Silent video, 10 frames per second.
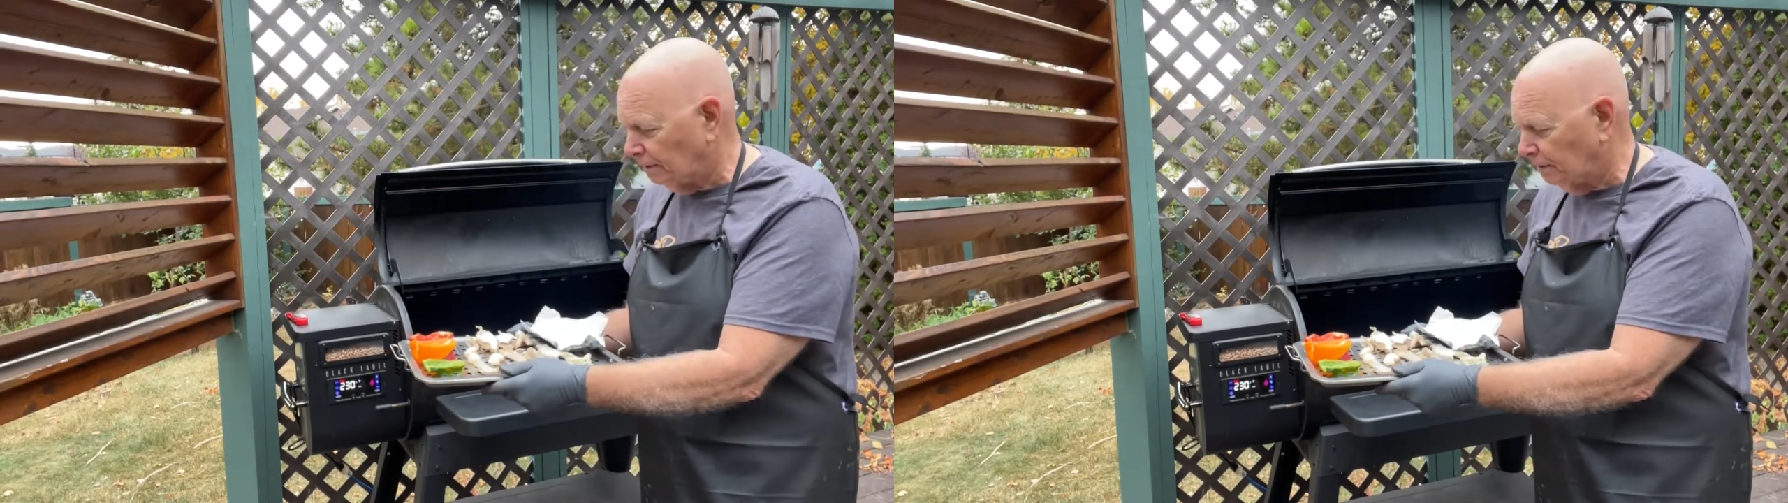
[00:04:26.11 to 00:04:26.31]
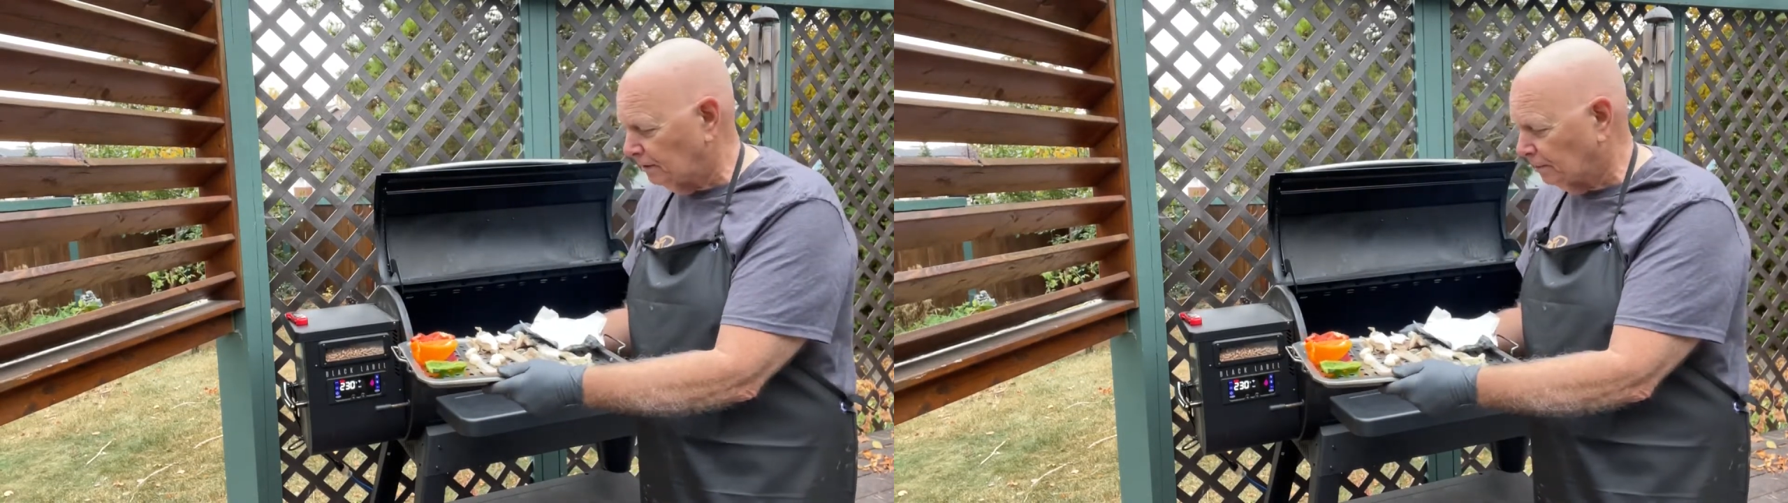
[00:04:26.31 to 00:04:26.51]

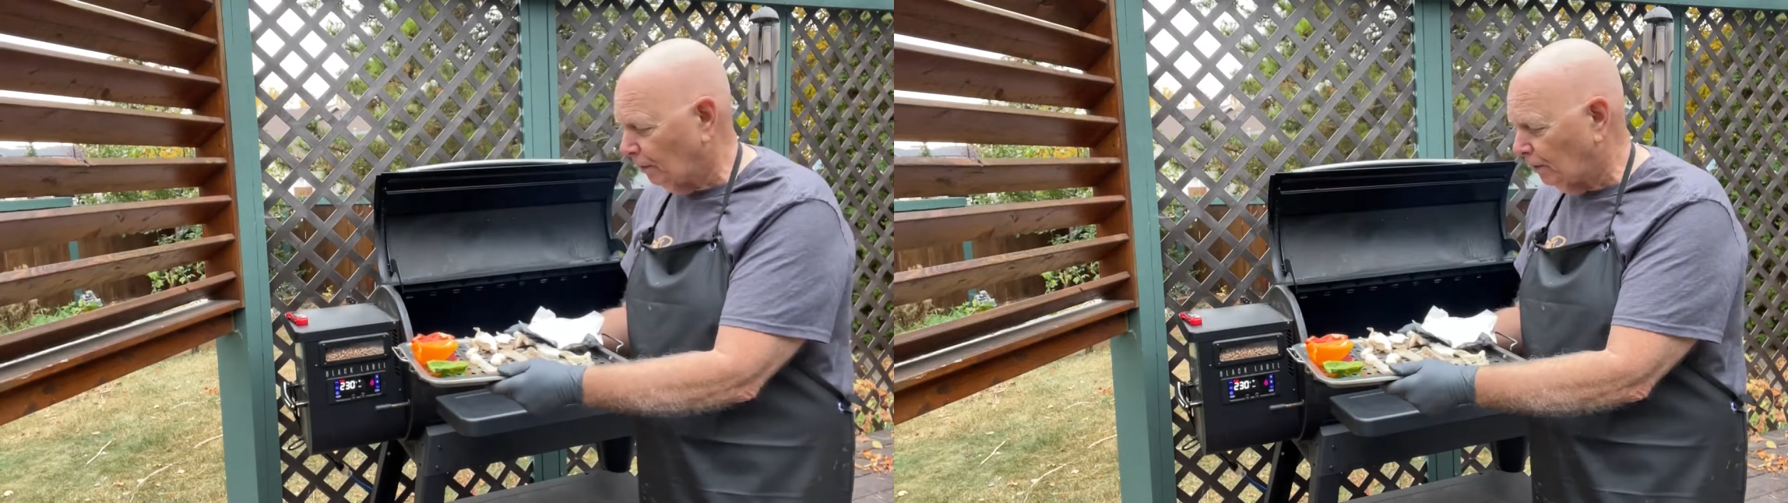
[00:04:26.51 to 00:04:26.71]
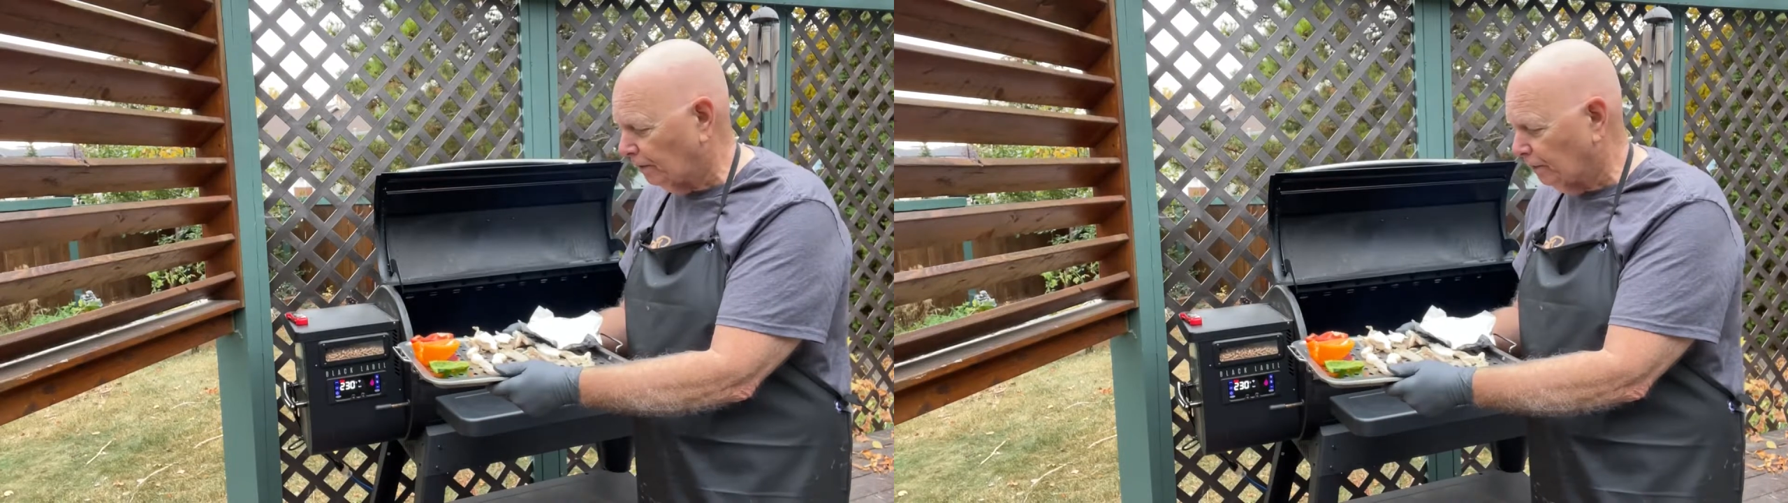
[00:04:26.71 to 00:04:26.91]
be
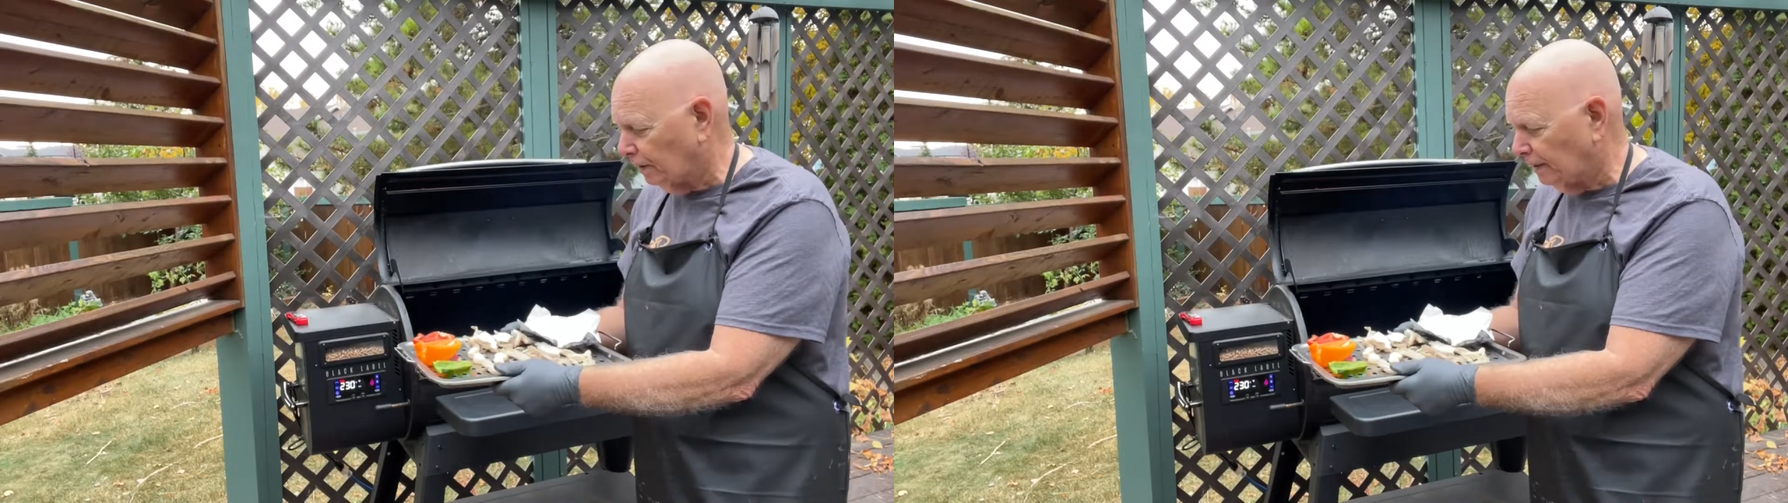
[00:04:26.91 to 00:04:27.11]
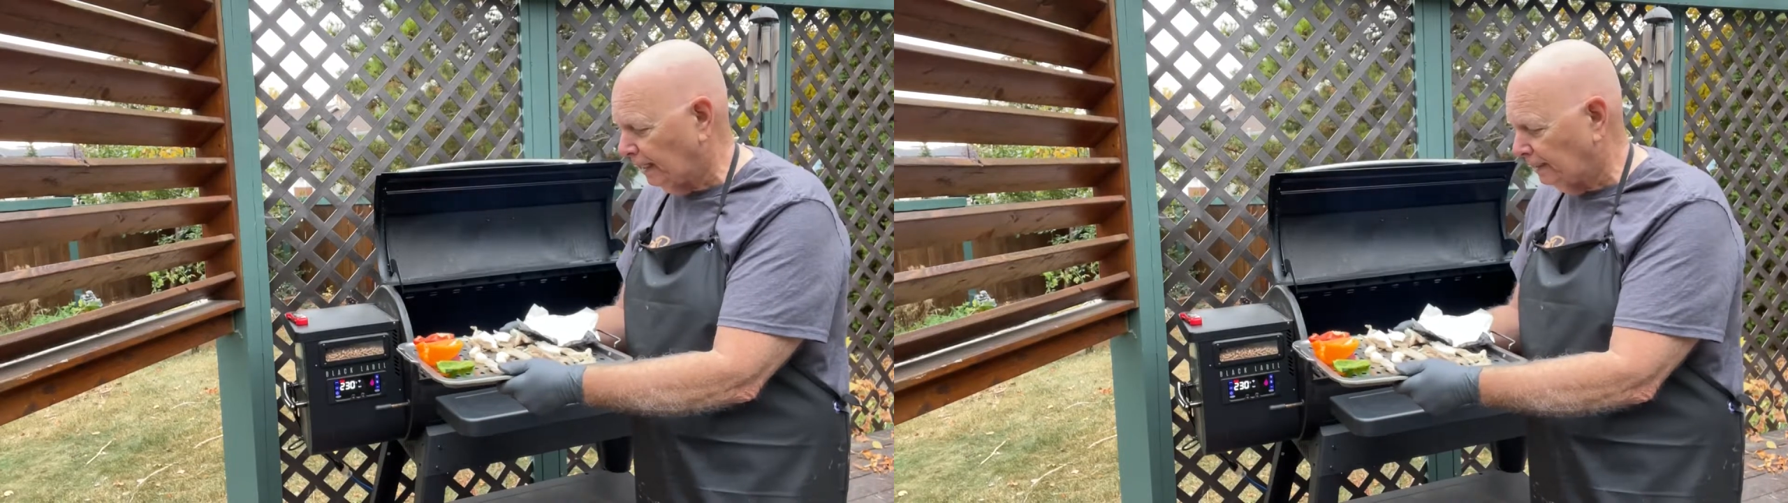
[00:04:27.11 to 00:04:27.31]
smoking
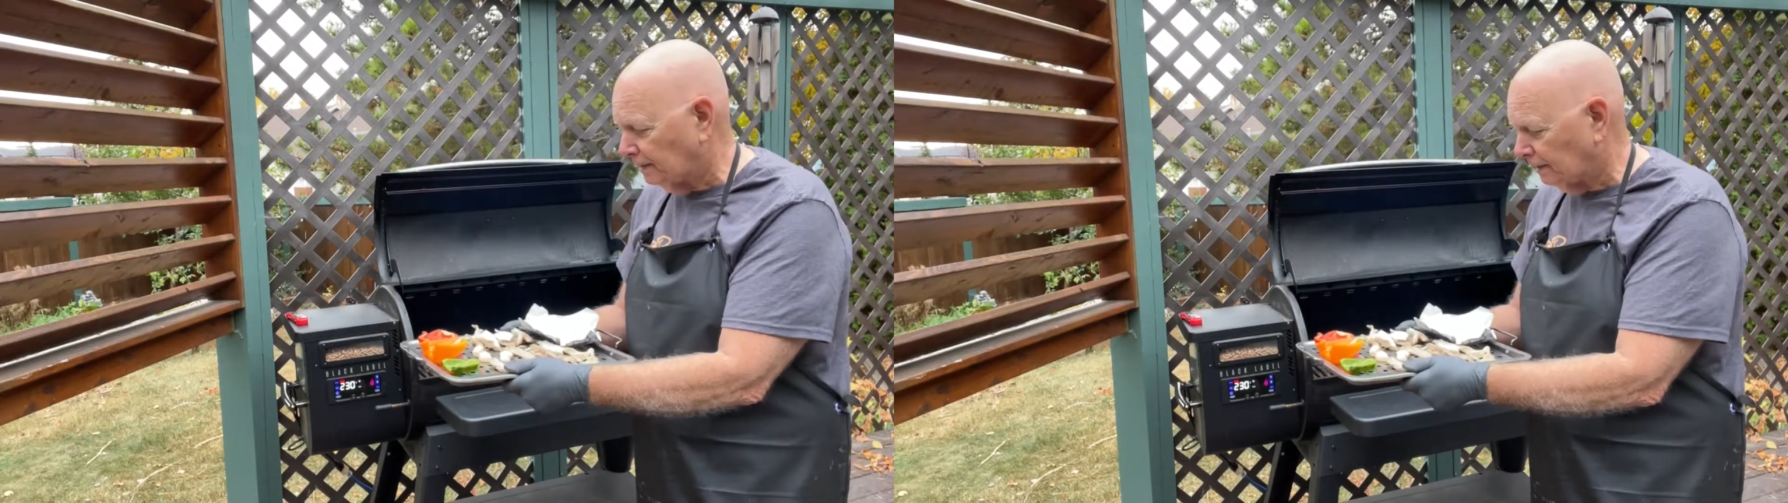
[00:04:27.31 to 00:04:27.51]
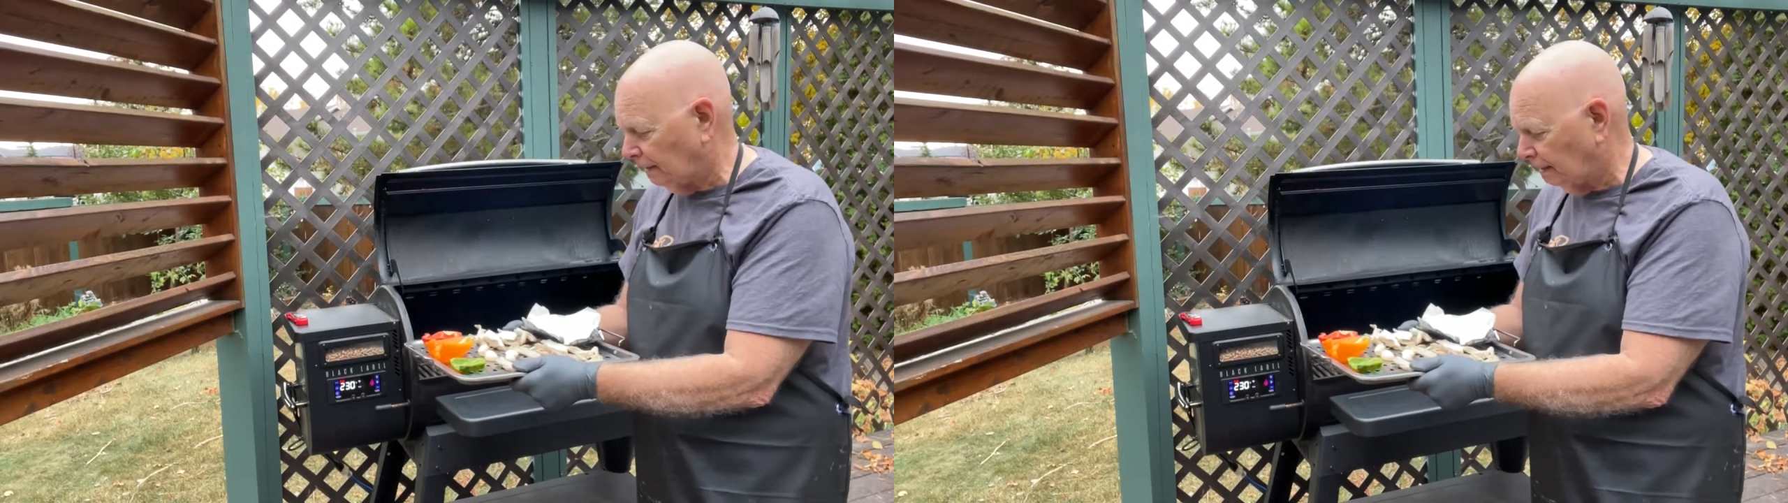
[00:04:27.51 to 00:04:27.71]
really
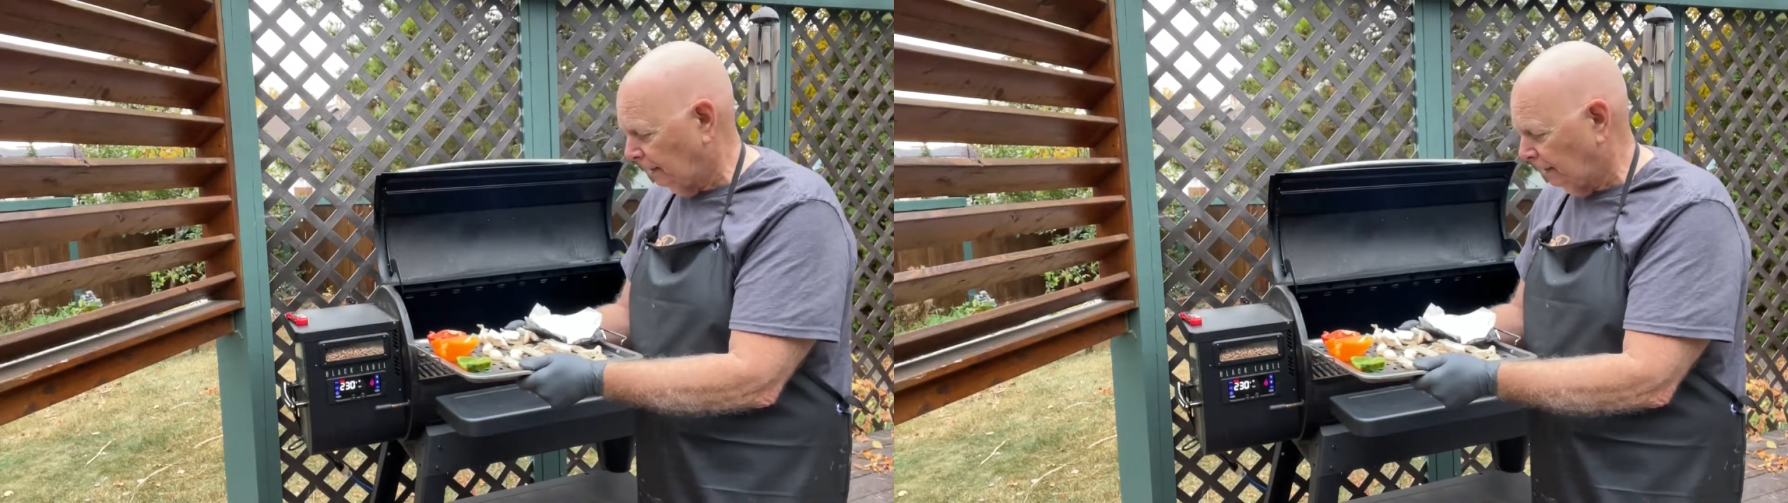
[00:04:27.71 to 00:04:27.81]
nice and